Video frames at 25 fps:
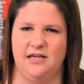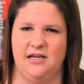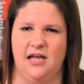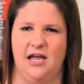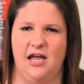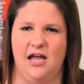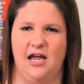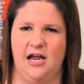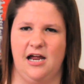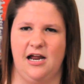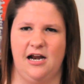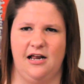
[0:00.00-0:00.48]

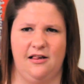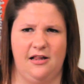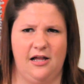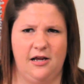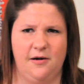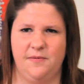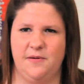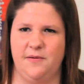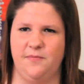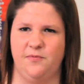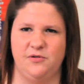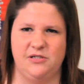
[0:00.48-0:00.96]
And a lot
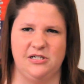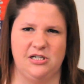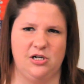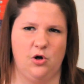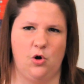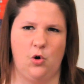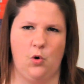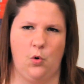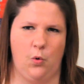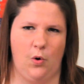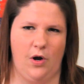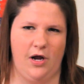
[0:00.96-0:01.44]
of people
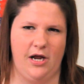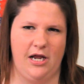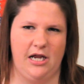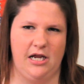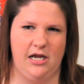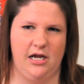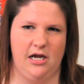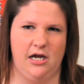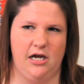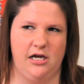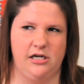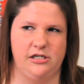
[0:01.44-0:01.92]
didn't
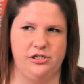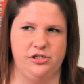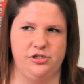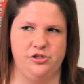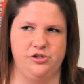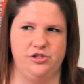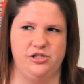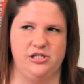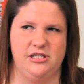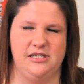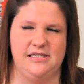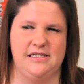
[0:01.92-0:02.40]
quite
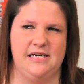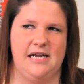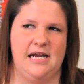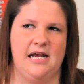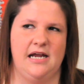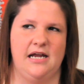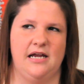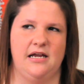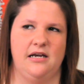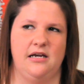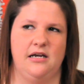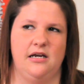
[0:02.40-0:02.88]

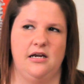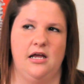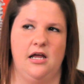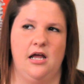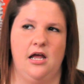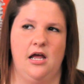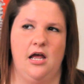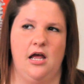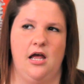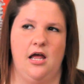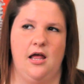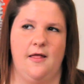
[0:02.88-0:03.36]
understand
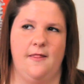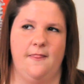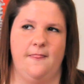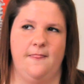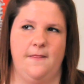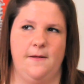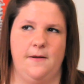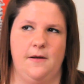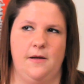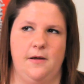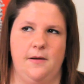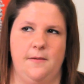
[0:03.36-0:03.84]

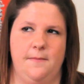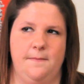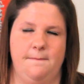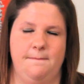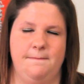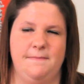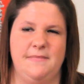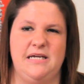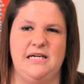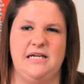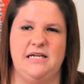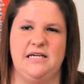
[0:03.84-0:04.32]
the
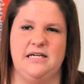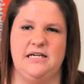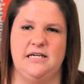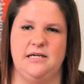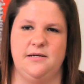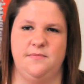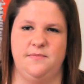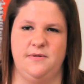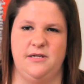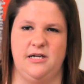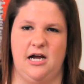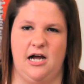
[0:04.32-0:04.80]

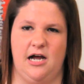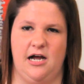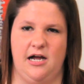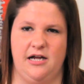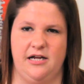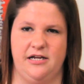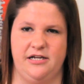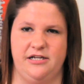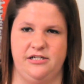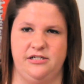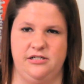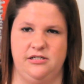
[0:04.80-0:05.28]
meaning
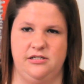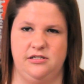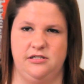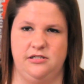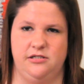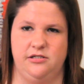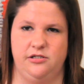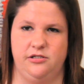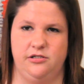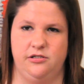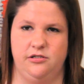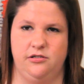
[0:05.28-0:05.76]
behind
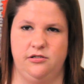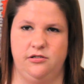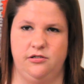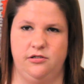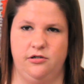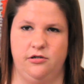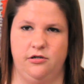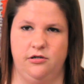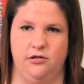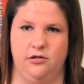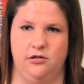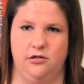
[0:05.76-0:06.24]

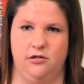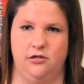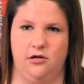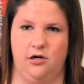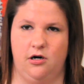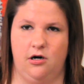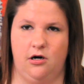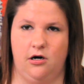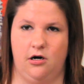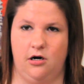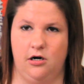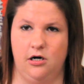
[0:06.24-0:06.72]
your
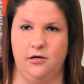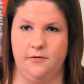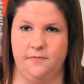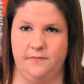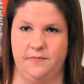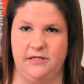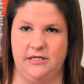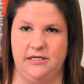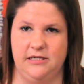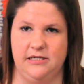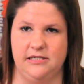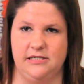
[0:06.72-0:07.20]
art
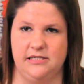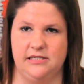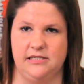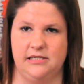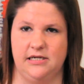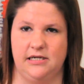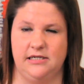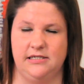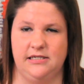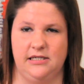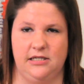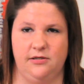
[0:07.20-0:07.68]
piece
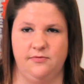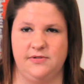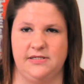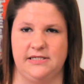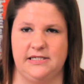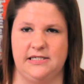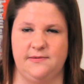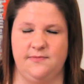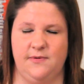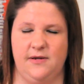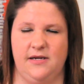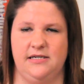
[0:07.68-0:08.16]
until it was
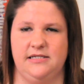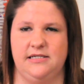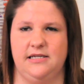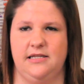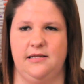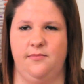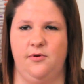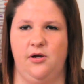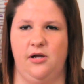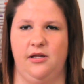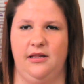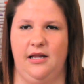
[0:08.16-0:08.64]
explained to
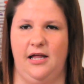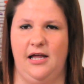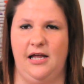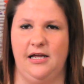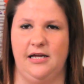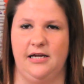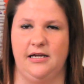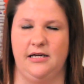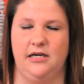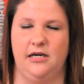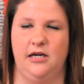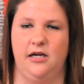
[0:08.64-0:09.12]
them
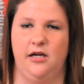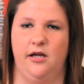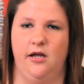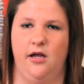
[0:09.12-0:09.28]
online.